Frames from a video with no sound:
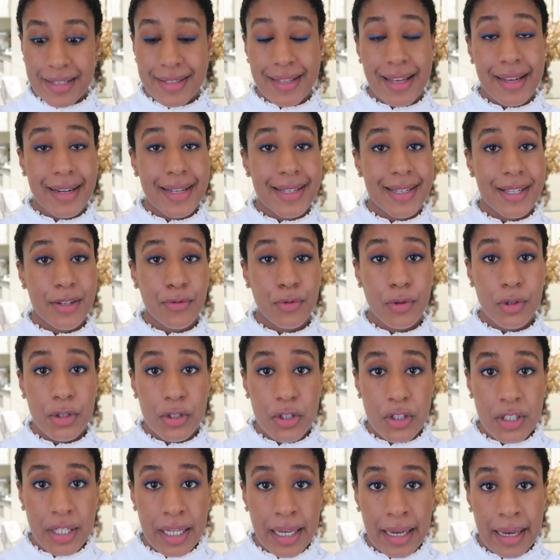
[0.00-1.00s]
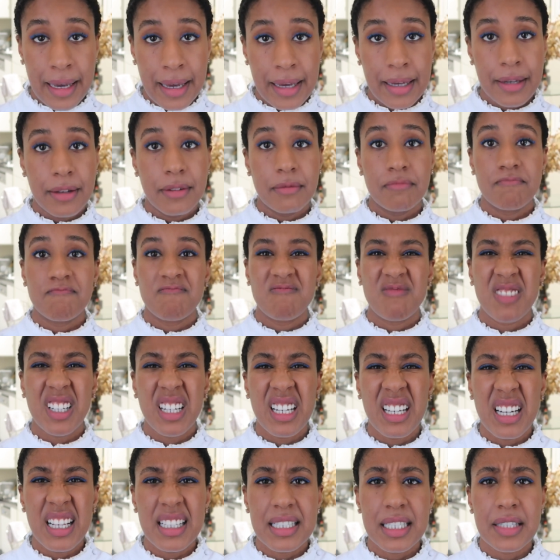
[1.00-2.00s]
That is it for today.
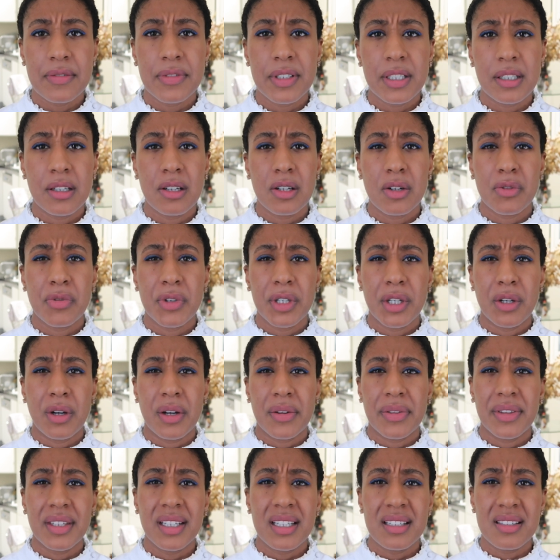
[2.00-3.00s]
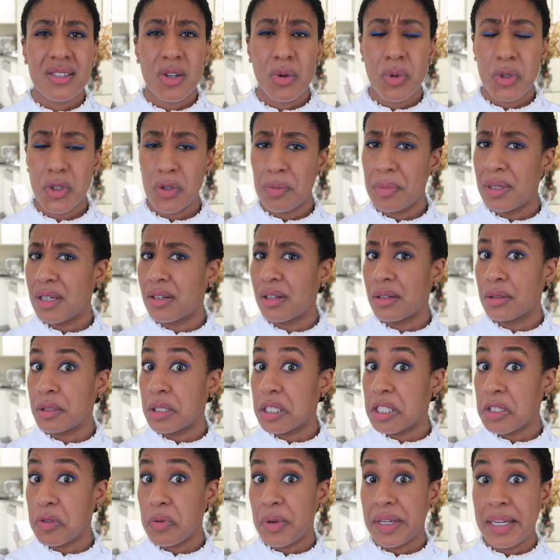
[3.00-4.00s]
Relatively long video. I think it's going to be
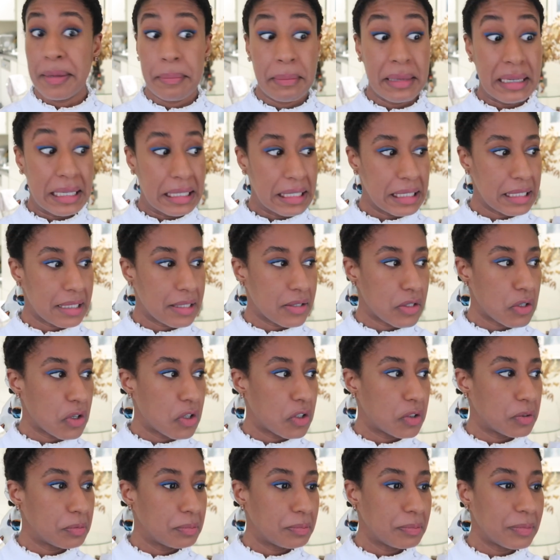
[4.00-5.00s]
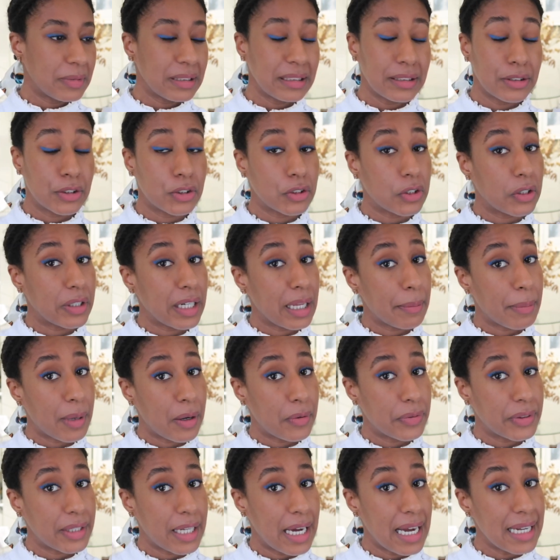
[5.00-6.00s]
around the 20 minutes. So sorry
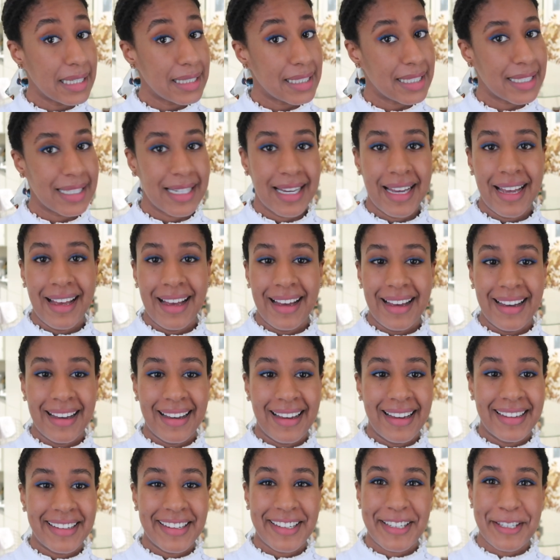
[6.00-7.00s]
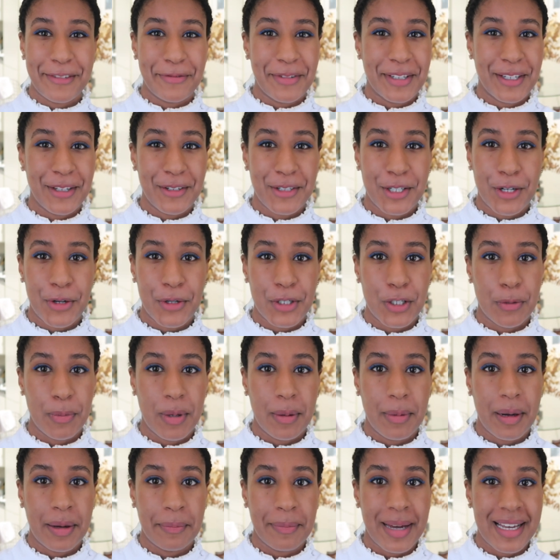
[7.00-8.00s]
about that uh, next video is going to
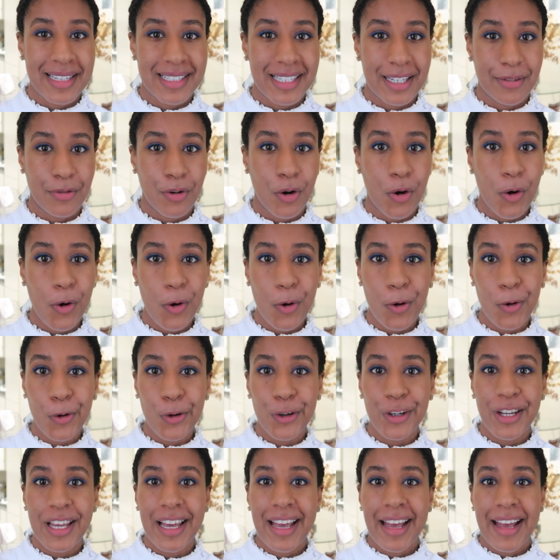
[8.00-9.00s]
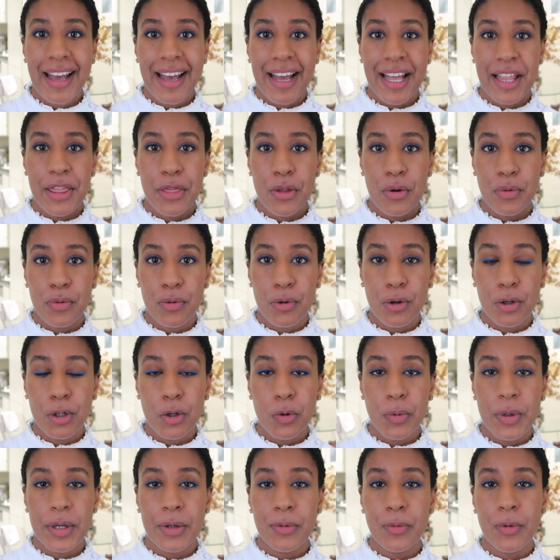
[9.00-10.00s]
be my massive haul and the
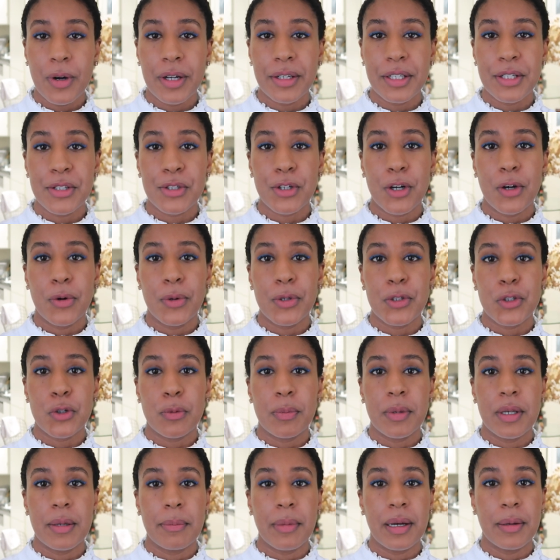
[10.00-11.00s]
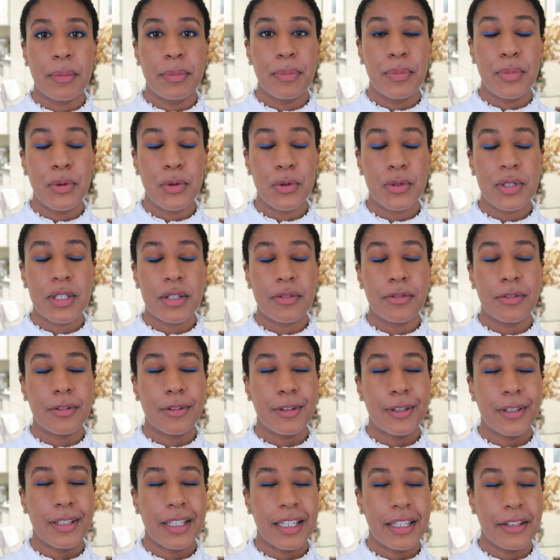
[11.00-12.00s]
following one is going to be my
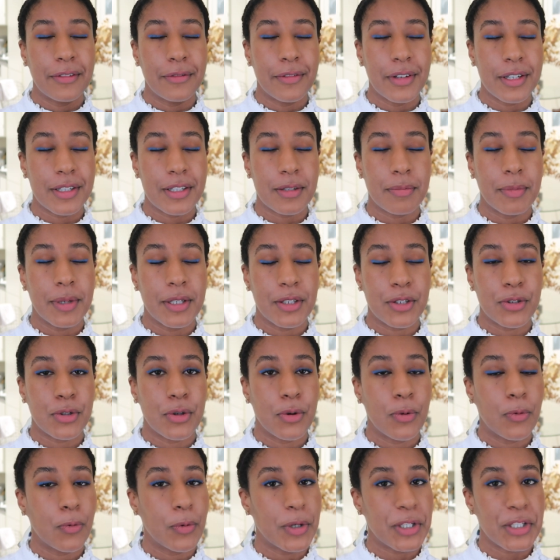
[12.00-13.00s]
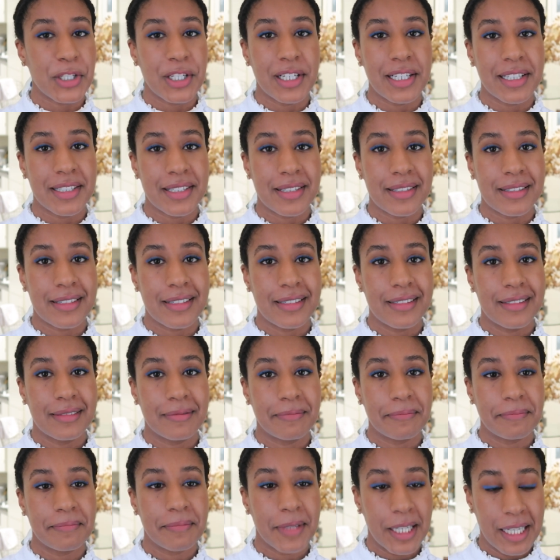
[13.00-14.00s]
beautiful investment wish list
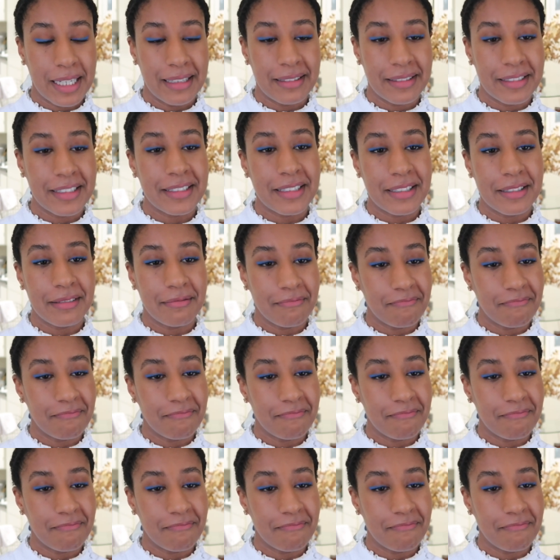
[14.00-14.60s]
it,